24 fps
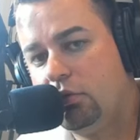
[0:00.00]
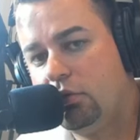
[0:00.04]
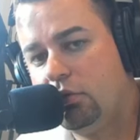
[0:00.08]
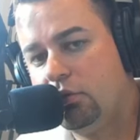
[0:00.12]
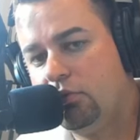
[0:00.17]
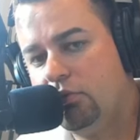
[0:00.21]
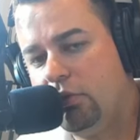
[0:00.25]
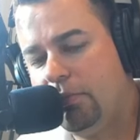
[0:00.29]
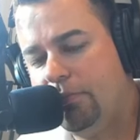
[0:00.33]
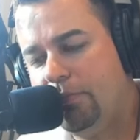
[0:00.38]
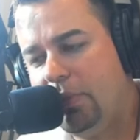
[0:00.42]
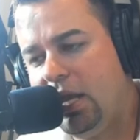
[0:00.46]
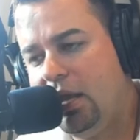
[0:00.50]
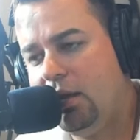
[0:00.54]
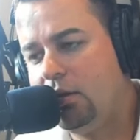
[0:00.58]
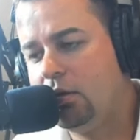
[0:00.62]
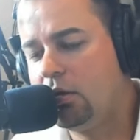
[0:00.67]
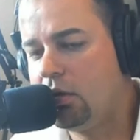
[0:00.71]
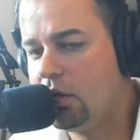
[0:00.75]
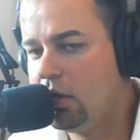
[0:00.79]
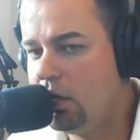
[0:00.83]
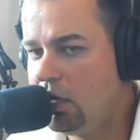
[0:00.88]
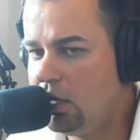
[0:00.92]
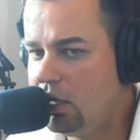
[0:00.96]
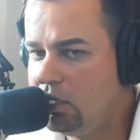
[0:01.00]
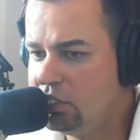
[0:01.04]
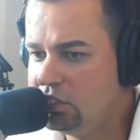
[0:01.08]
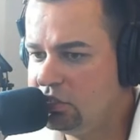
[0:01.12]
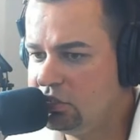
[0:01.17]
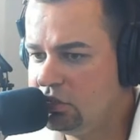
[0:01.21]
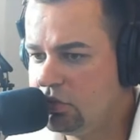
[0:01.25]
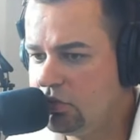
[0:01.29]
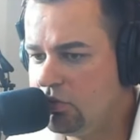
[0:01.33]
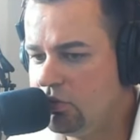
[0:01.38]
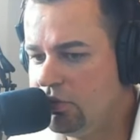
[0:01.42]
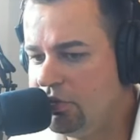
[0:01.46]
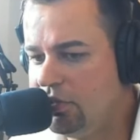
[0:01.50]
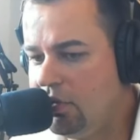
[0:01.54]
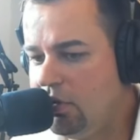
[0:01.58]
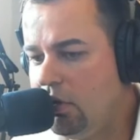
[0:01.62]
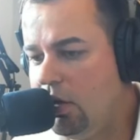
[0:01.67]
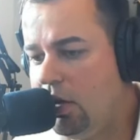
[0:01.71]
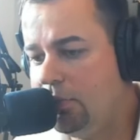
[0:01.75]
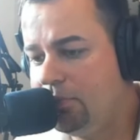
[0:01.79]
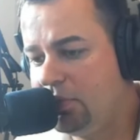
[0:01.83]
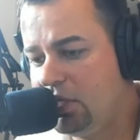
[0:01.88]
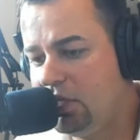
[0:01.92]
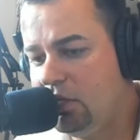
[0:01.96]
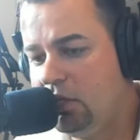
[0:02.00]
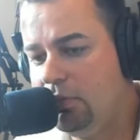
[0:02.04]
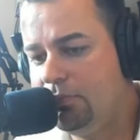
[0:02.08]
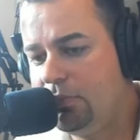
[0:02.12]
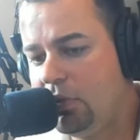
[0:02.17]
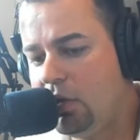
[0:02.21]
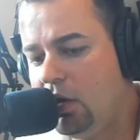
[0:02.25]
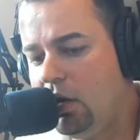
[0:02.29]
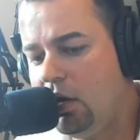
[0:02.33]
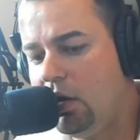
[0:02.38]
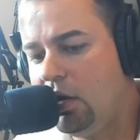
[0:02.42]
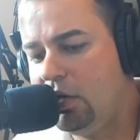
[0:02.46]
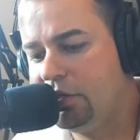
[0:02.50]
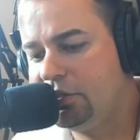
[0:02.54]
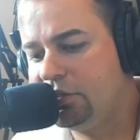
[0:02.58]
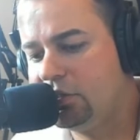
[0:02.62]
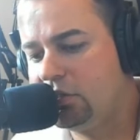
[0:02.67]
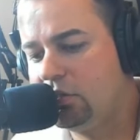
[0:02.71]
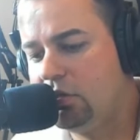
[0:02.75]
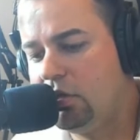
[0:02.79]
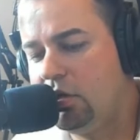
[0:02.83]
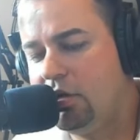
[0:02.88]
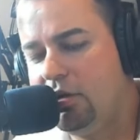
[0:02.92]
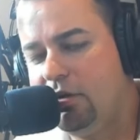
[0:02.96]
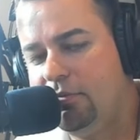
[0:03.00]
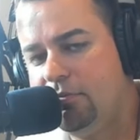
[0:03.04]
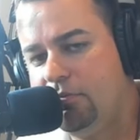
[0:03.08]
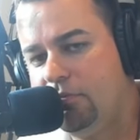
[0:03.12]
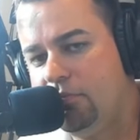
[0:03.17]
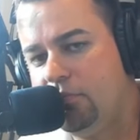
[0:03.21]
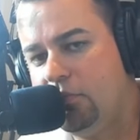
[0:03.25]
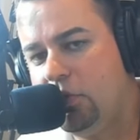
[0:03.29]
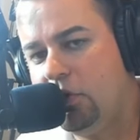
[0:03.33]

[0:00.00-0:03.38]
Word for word: repair costs or the upkeep costs um,